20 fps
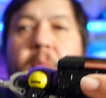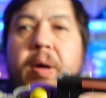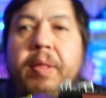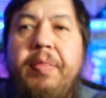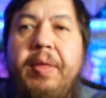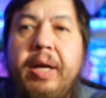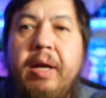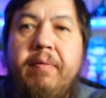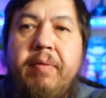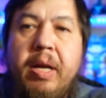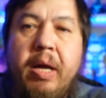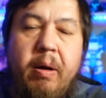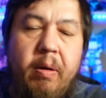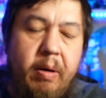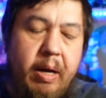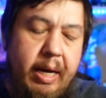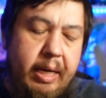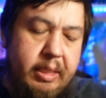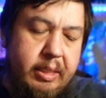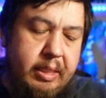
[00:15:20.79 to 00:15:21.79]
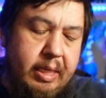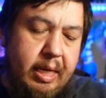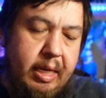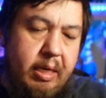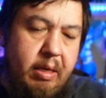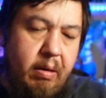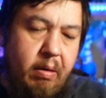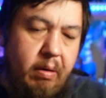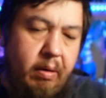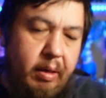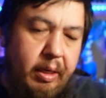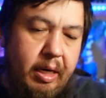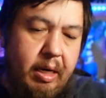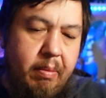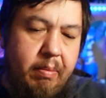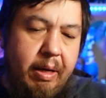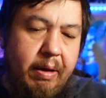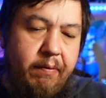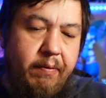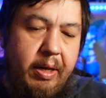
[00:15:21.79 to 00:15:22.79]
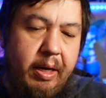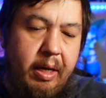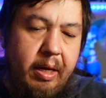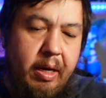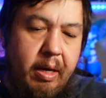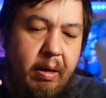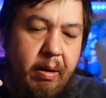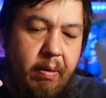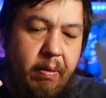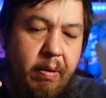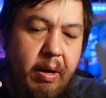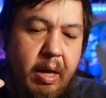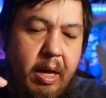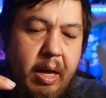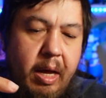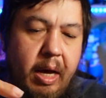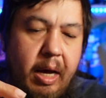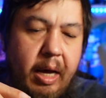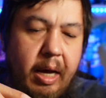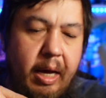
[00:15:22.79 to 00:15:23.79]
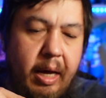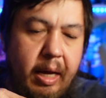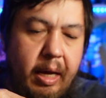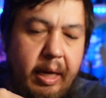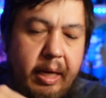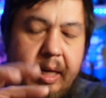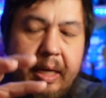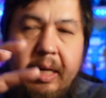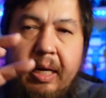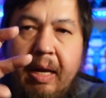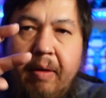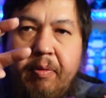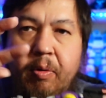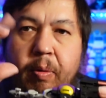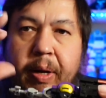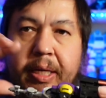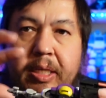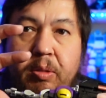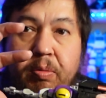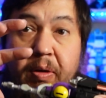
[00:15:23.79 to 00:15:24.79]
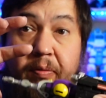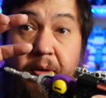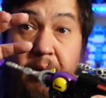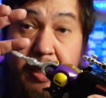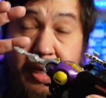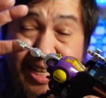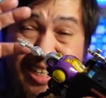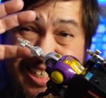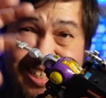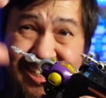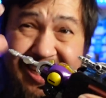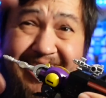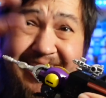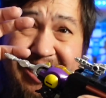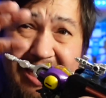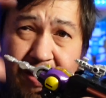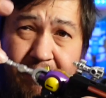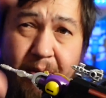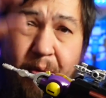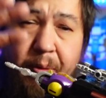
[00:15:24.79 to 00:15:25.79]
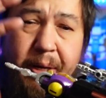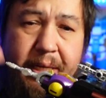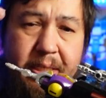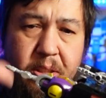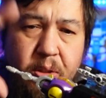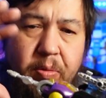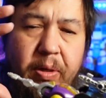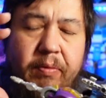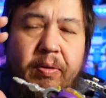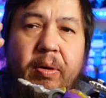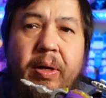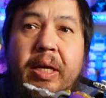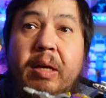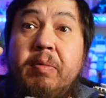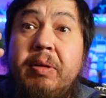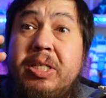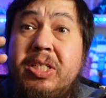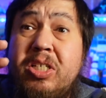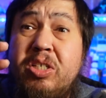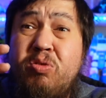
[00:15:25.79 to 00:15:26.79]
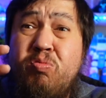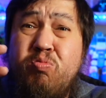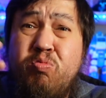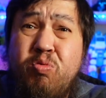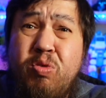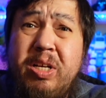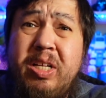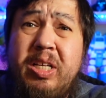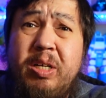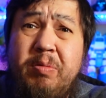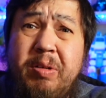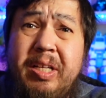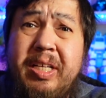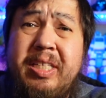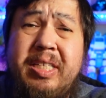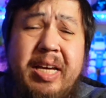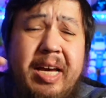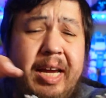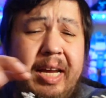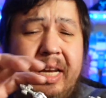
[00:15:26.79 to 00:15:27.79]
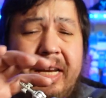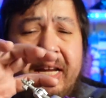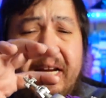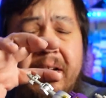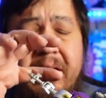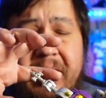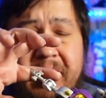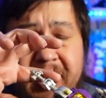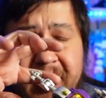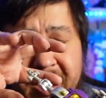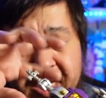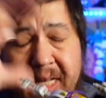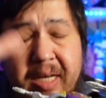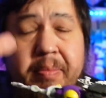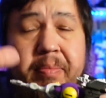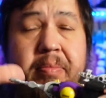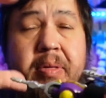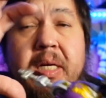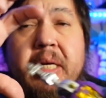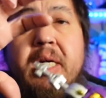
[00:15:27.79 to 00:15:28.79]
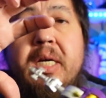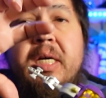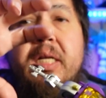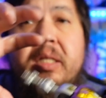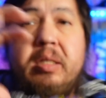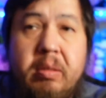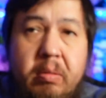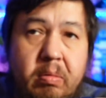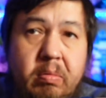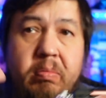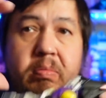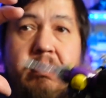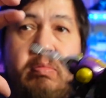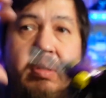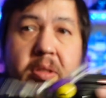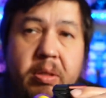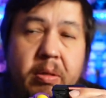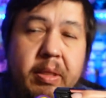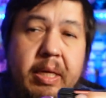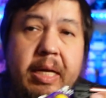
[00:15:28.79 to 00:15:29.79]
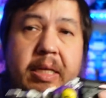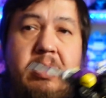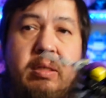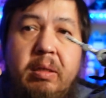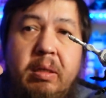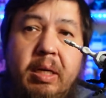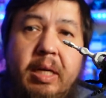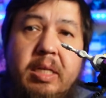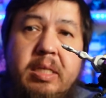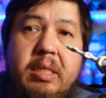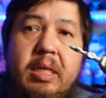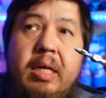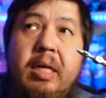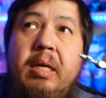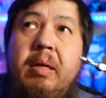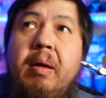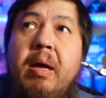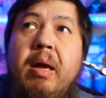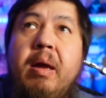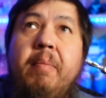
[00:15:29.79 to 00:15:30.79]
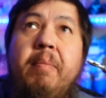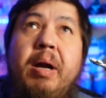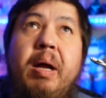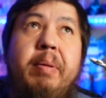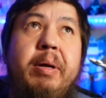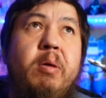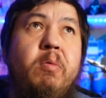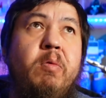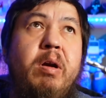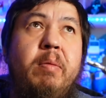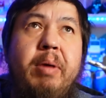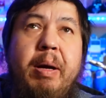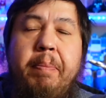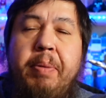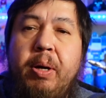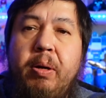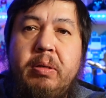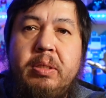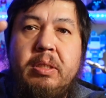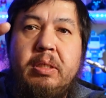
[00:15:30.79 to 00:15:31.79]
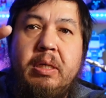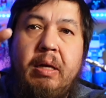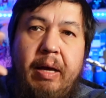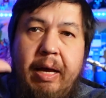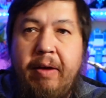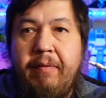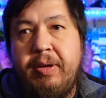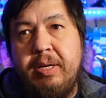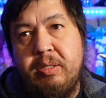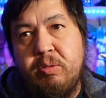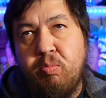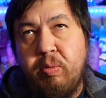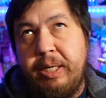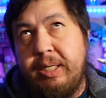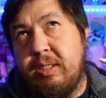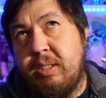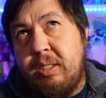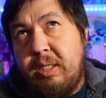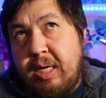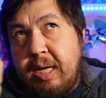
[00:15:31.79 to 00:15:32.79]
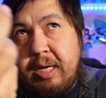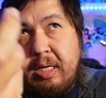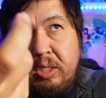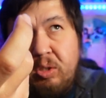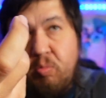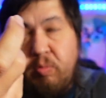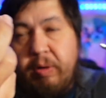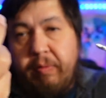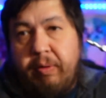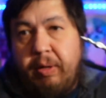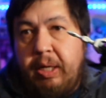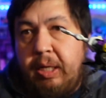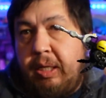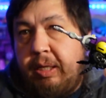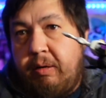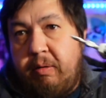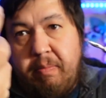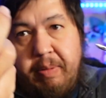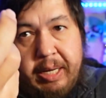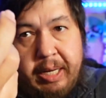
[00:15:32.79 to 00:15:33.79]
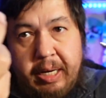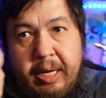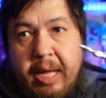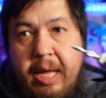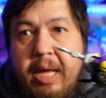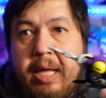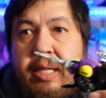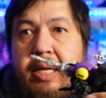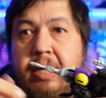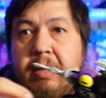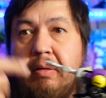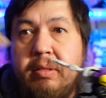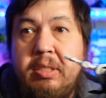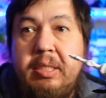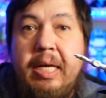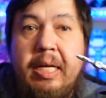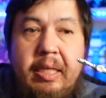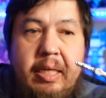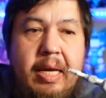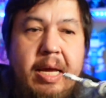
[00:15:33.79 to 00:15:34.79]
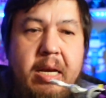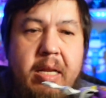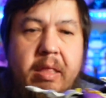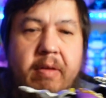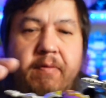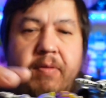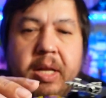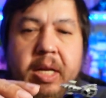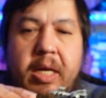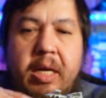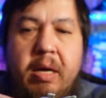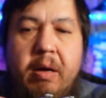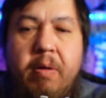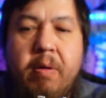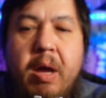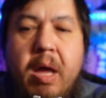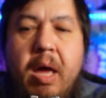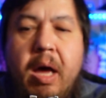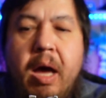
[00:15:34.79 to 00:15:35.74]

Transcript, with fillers: one thing of note, I said earlier in my video, uh, he didn't have a waist swivel. He does have a waist swivel. It was just really really tight, and I couldn't get him to do that. So you could see probably in one of my poses, I'll have his waist kind of swiveled a little bit that you'll see at the end of the video.